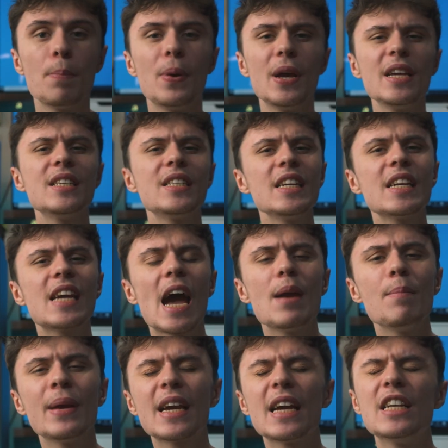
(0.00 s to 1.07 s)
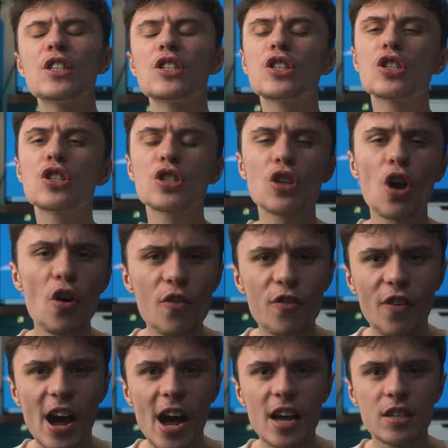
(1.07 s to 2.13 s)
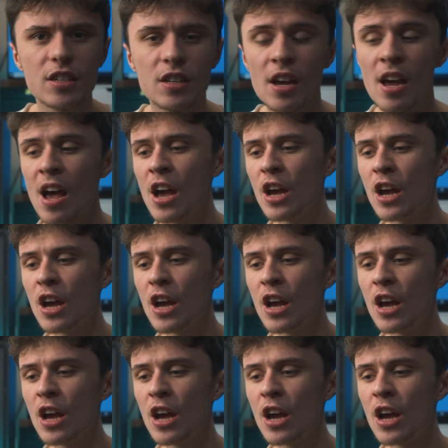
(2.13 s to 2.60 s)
PC gaming is so vast,